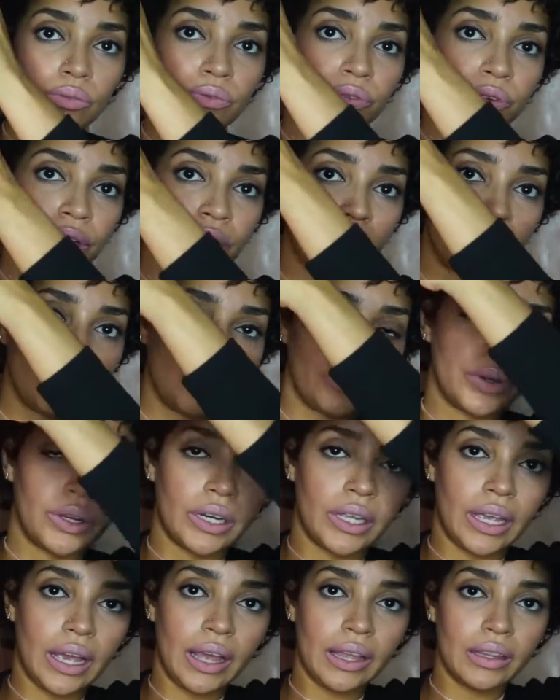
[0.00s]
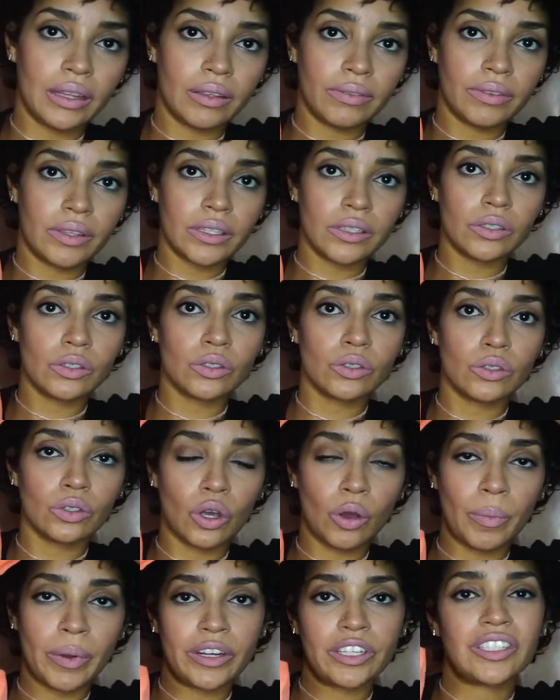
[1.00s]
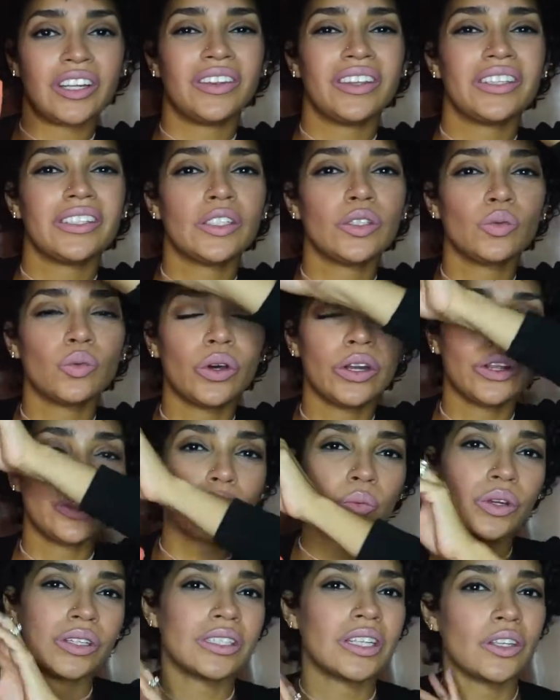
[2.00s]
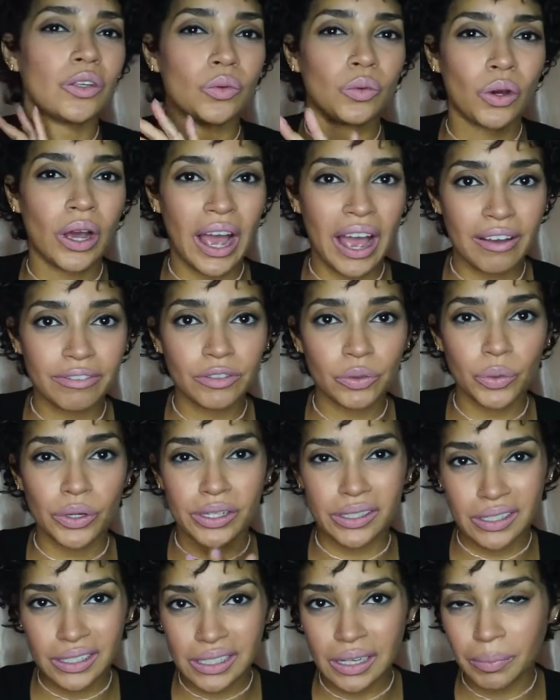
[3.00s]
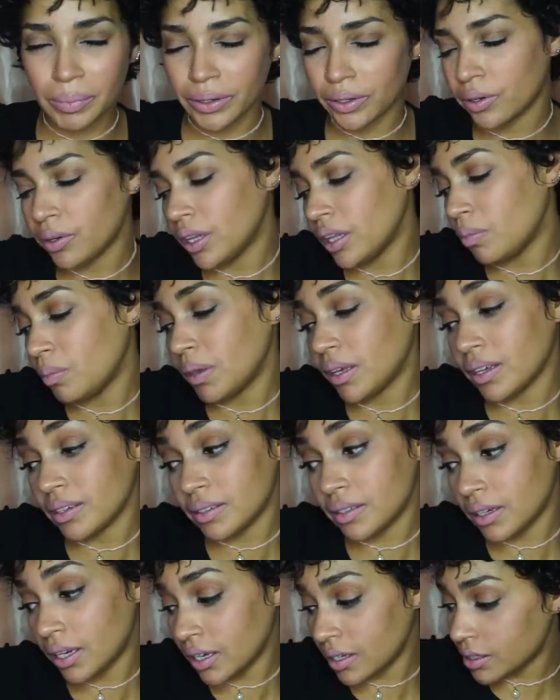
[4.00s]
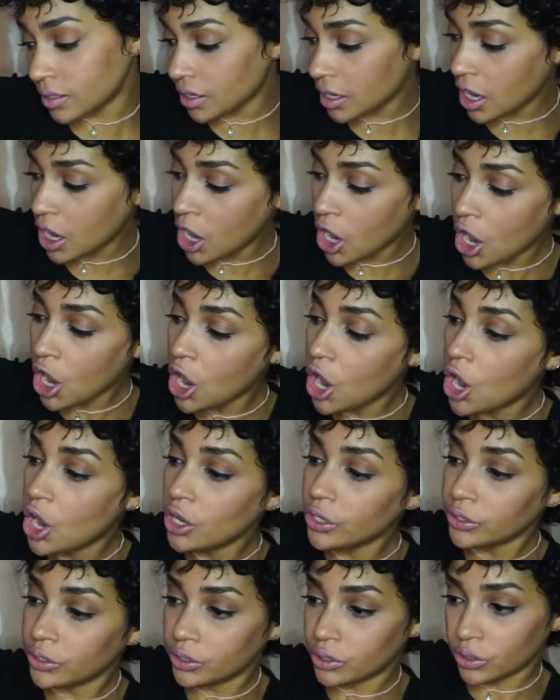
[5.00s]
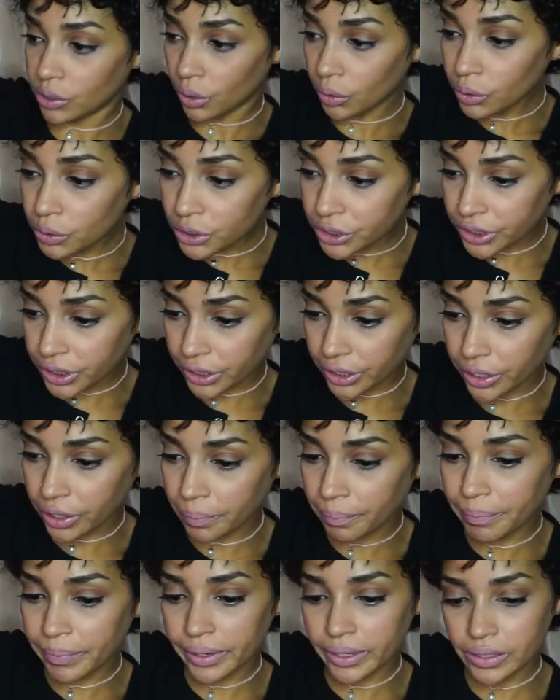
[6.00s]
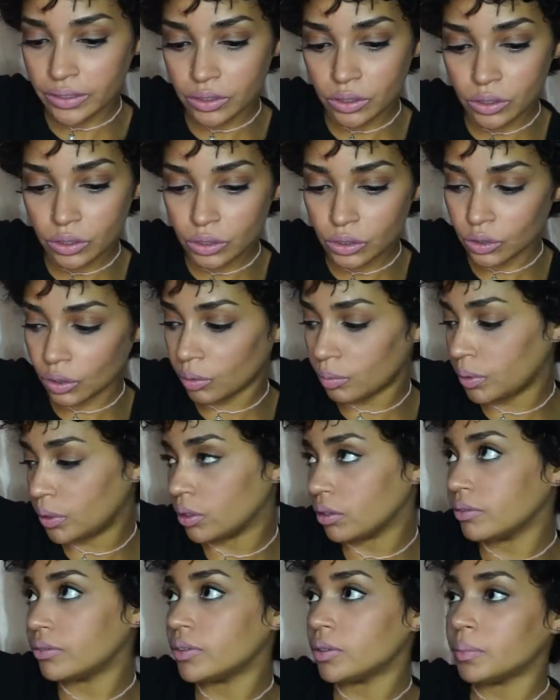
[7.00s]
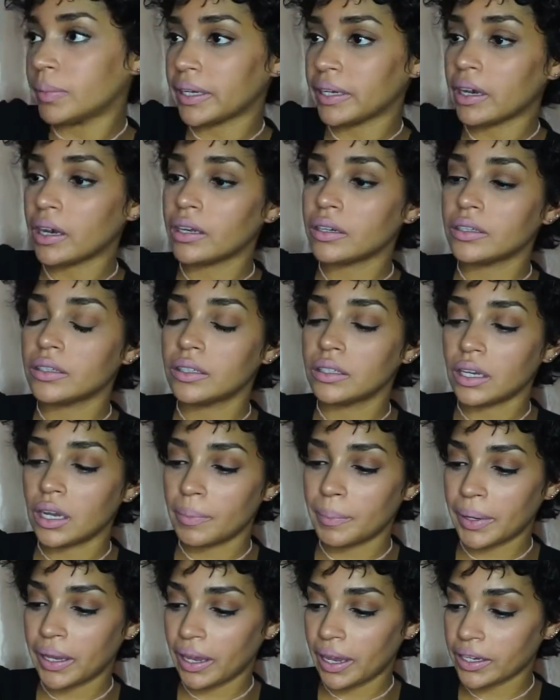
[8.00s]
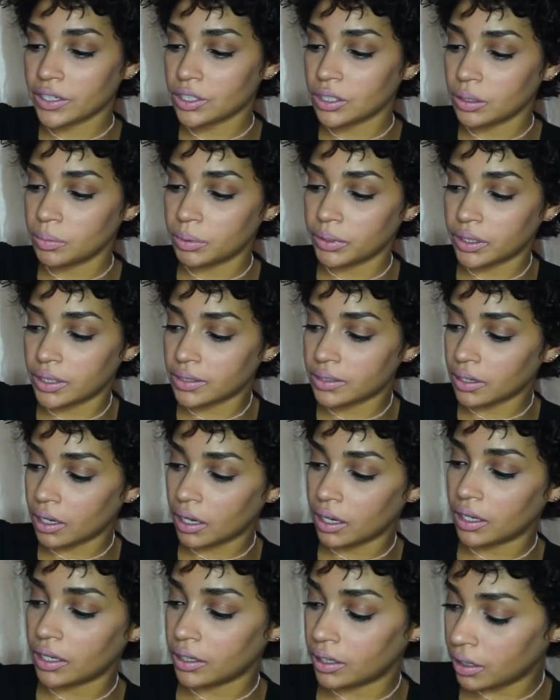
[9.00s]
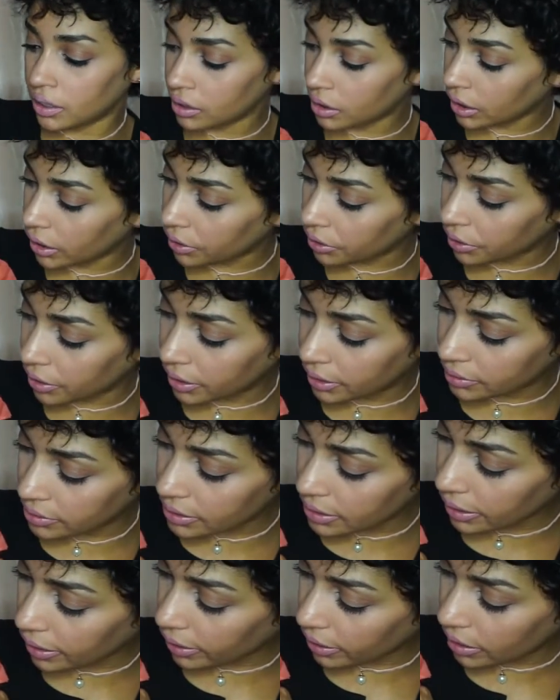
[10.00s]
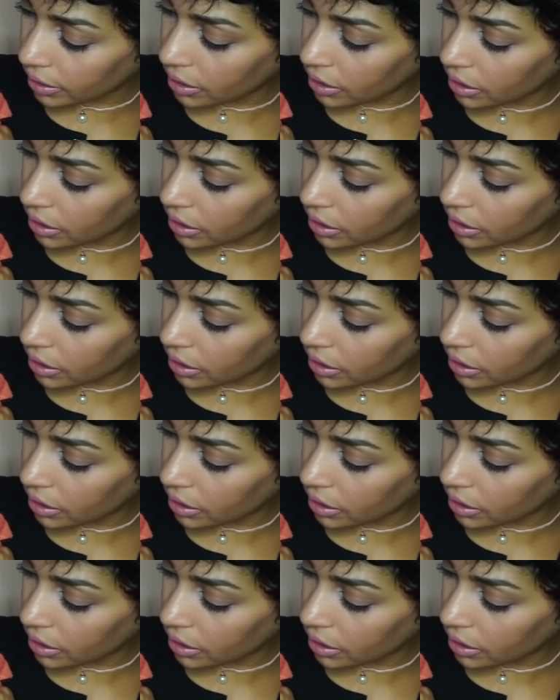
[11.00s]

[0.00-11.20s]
freaking pretty. I love this so much. Now this is one of the ones that you will have to wear a slip underneath because it is so sheer, but it's so beautiful. Oh my god. I might actually put this on later on today.